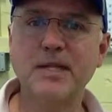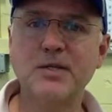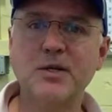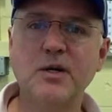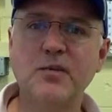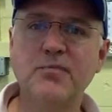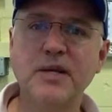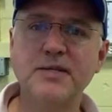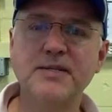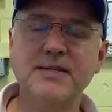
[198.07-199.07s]
certain
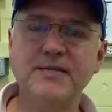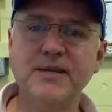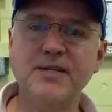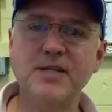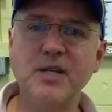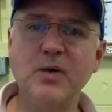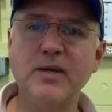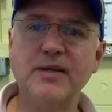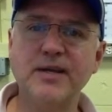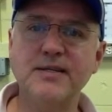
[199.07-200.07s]
pieces of each
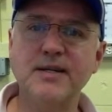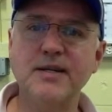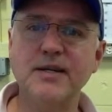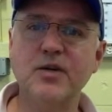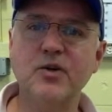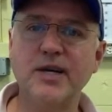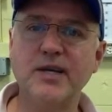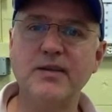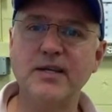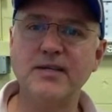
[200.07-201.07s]
unit they did and
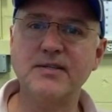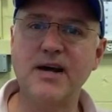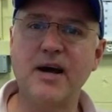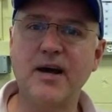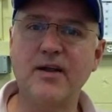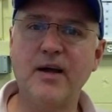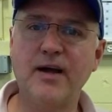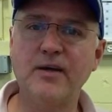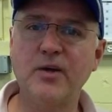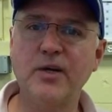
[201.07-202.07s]
created these
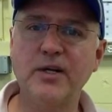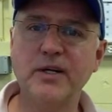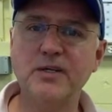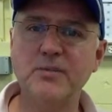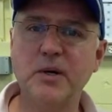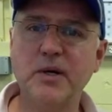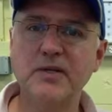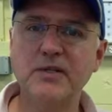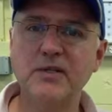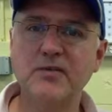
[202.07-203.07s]
online learning
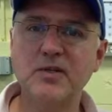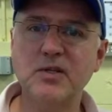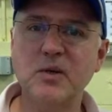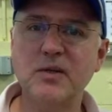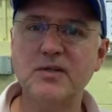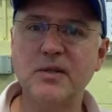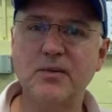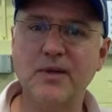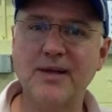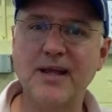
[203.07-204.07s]
experiences for students
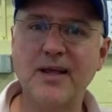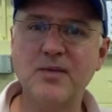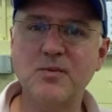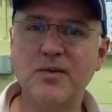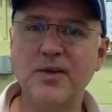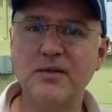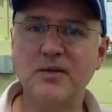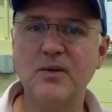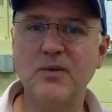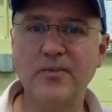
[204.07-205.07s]
that would enhance what they
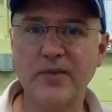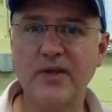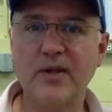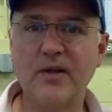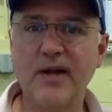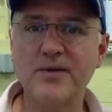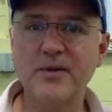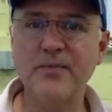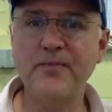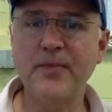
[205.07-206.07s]
do in the
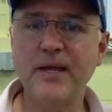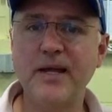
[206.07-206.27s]
classroom.